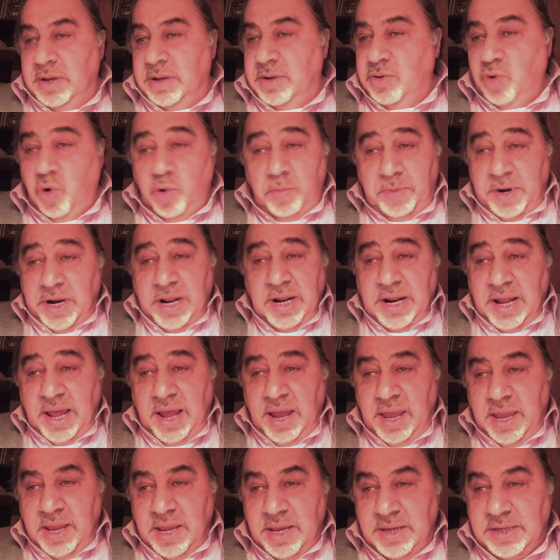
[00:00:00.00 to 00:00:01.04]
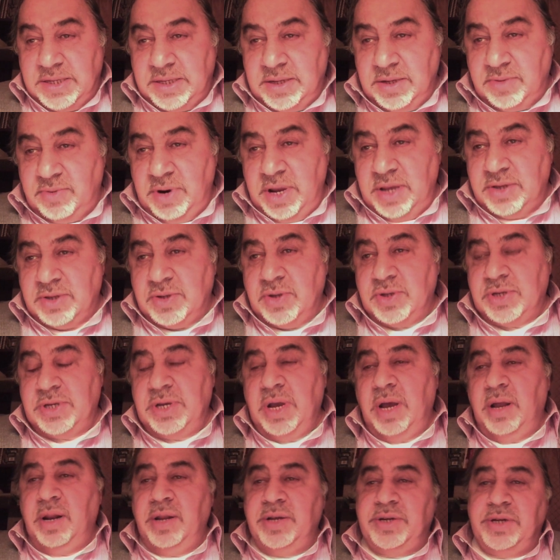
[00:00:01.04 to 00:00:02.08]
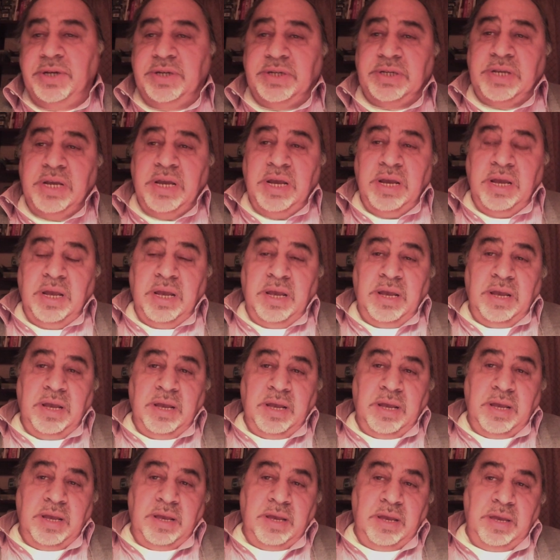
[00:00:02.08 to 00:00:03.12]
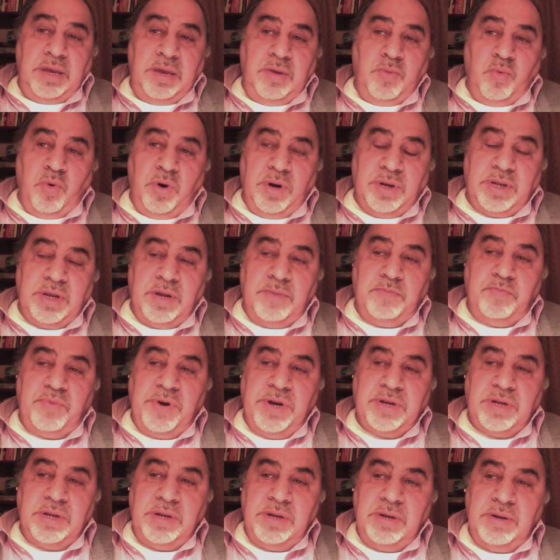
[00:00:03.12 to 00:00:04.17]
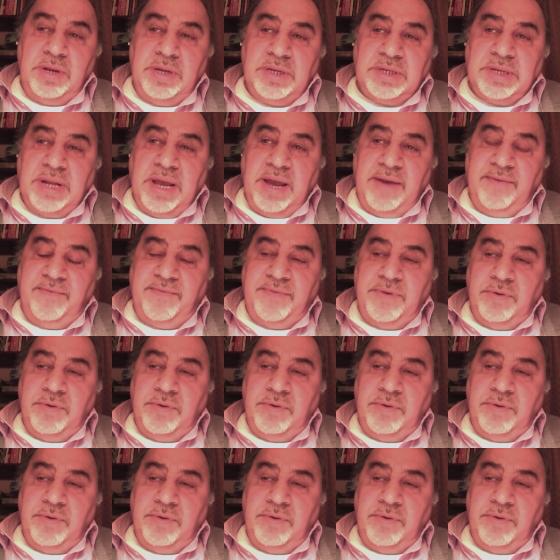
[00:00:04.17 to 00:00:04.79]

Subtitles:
Norbert Elias, the great sociologist, he worked in Britain his life.